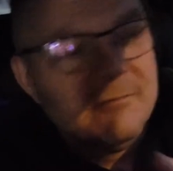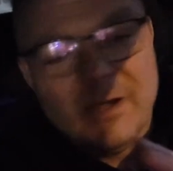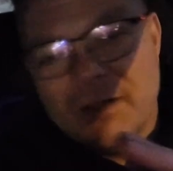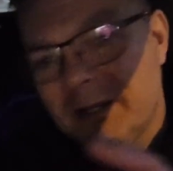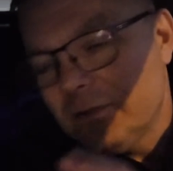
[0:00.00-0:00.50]

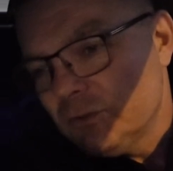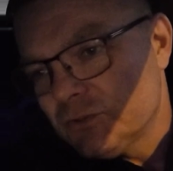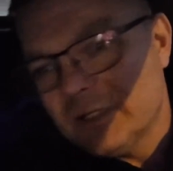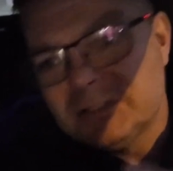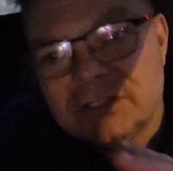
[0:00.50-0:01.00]
very
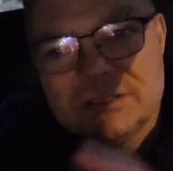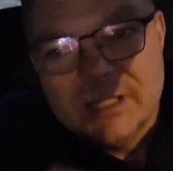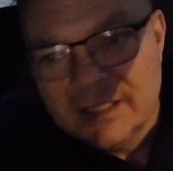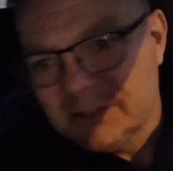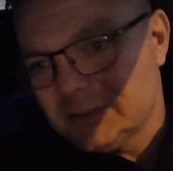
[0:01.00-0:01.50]
nutritious,
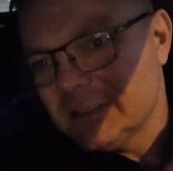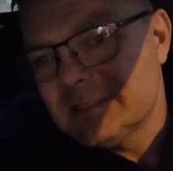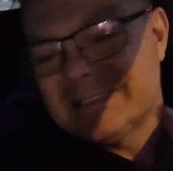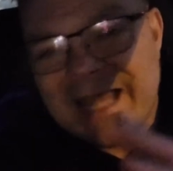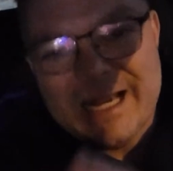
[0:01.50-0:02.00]
delicious,
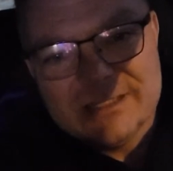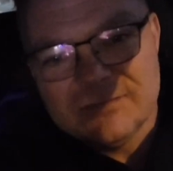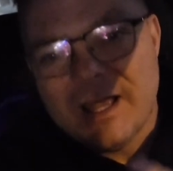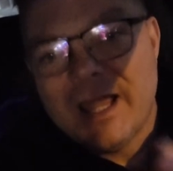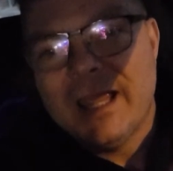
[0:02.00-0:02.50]

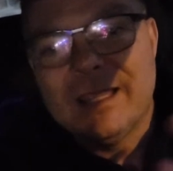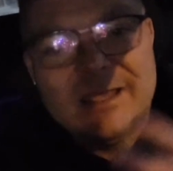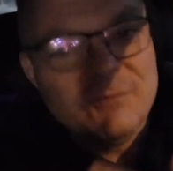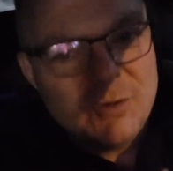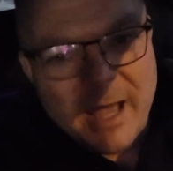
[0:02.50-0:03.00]
satisfying,
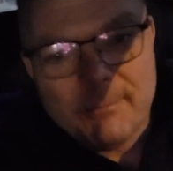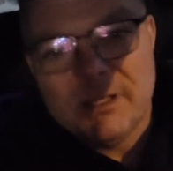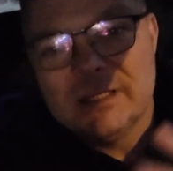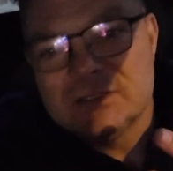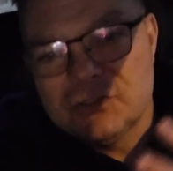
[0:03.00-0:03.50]
give you
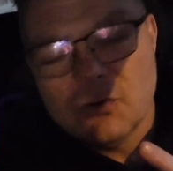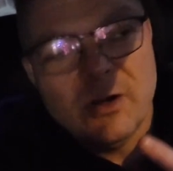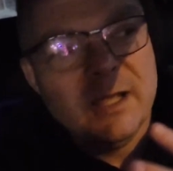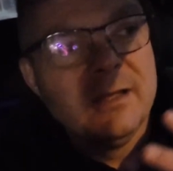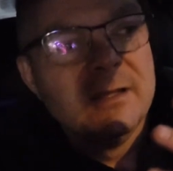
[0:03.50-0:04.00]
happiness,
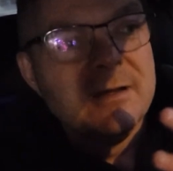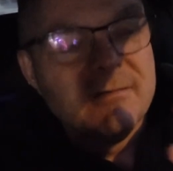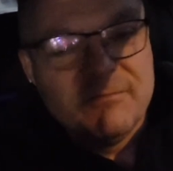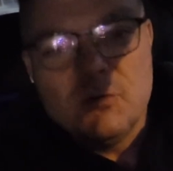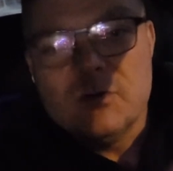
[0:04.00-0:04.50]
joy,
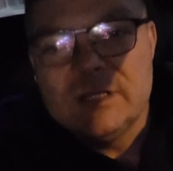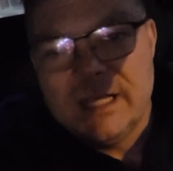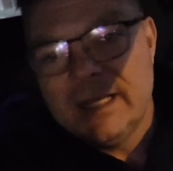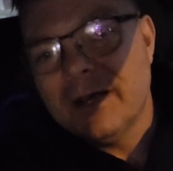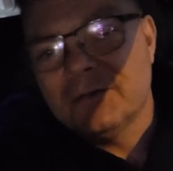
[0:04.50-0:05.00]
food to
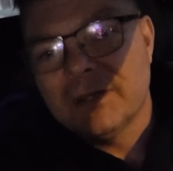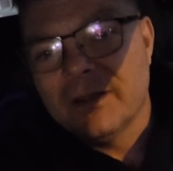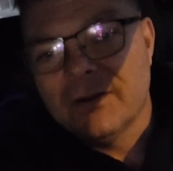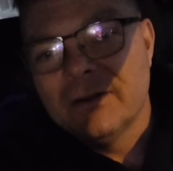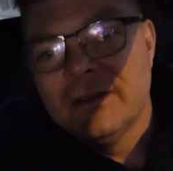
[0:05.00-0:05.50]
eat out
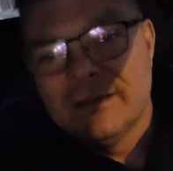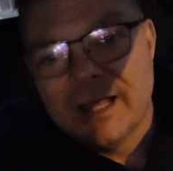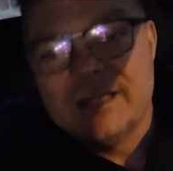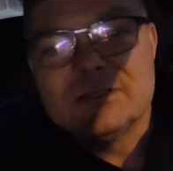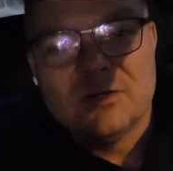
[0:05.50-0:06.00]
there
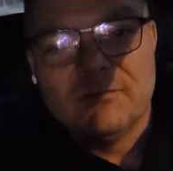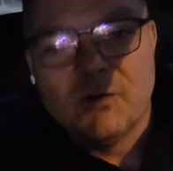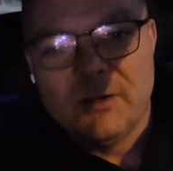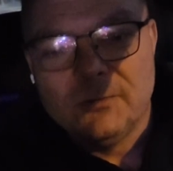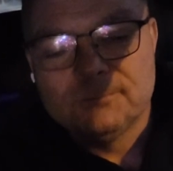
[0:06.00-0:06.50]
that is good
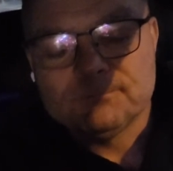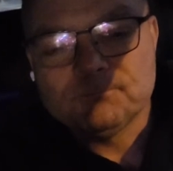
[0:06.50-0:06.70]
for you.